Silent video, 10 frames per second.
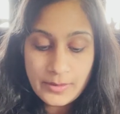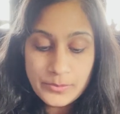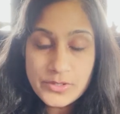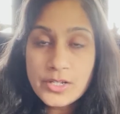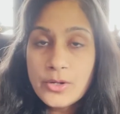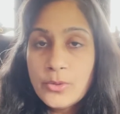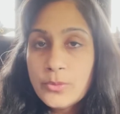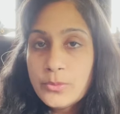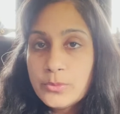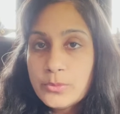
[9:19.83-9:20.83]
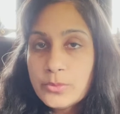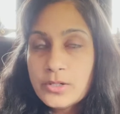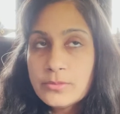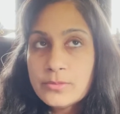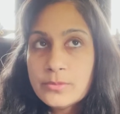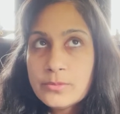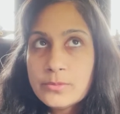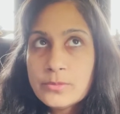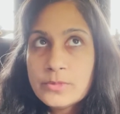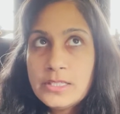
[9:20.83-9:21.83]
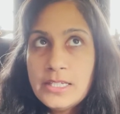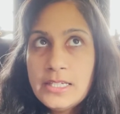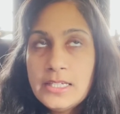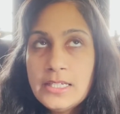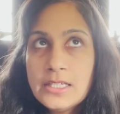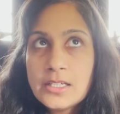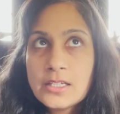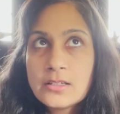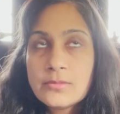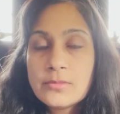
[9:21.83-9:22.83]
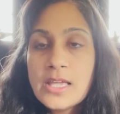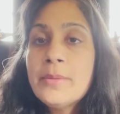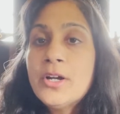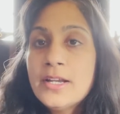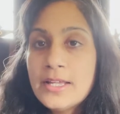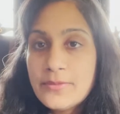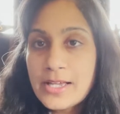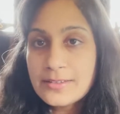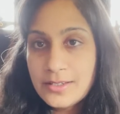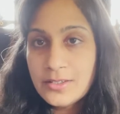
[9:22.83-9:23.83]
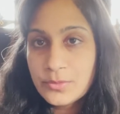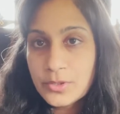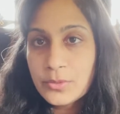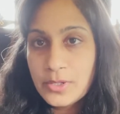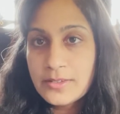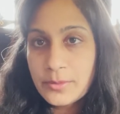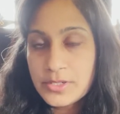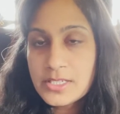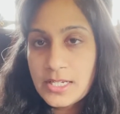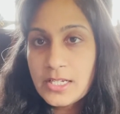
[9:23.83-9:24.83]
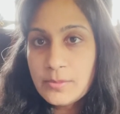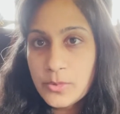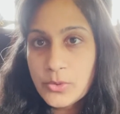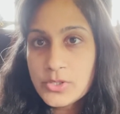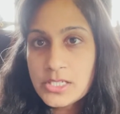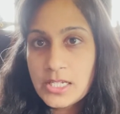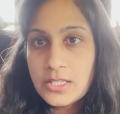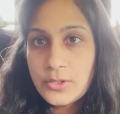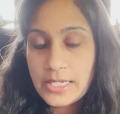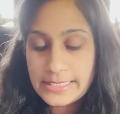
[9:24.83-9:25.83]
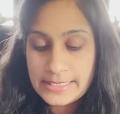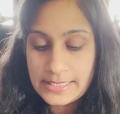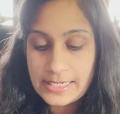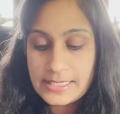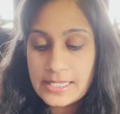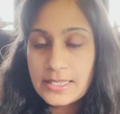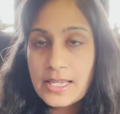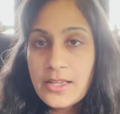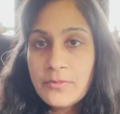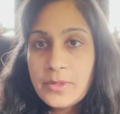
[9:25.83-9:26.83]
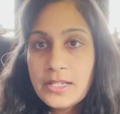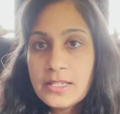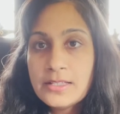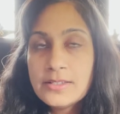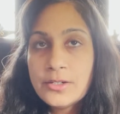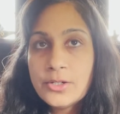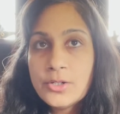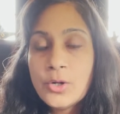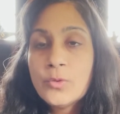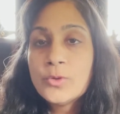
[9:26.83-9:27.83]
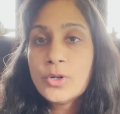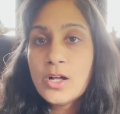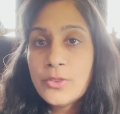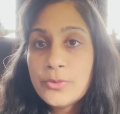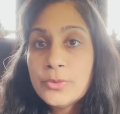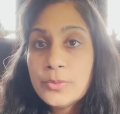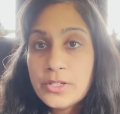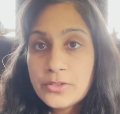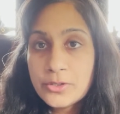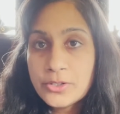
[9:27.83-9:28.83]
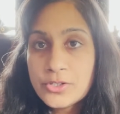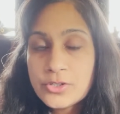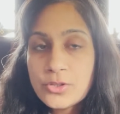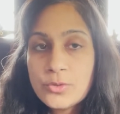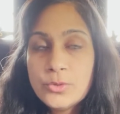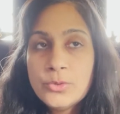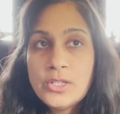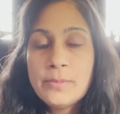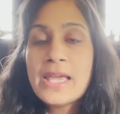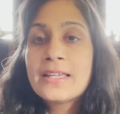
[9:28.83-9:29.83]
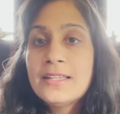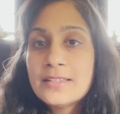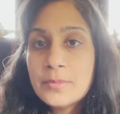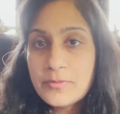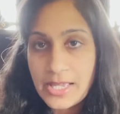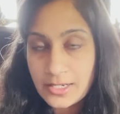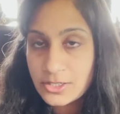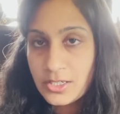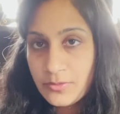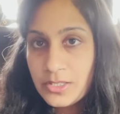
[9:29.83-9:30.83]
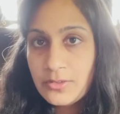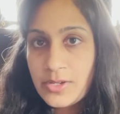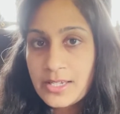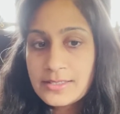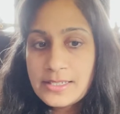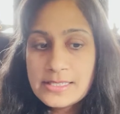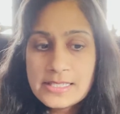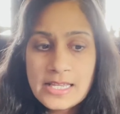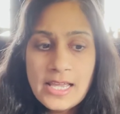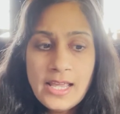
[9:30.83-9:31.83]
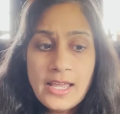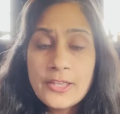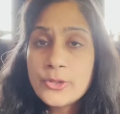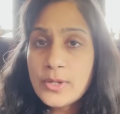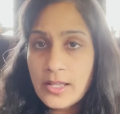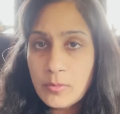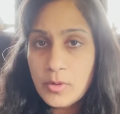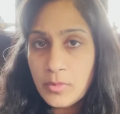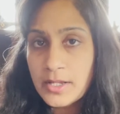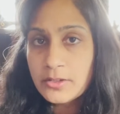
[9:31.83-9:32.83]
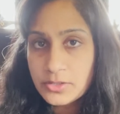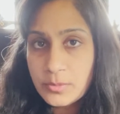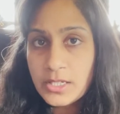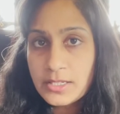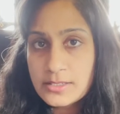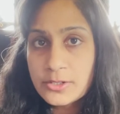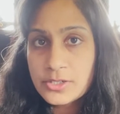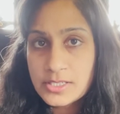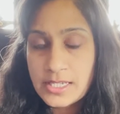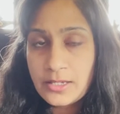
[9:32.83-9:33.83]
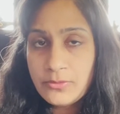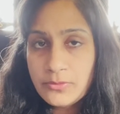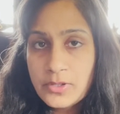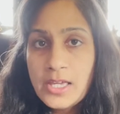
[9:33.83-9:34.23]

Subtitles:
So the mRNA vaccines were the ones that were studied most in the United States, and they have been considered overall through research, through the mechanism of action of these vaccines, and through animal models to be considered safe.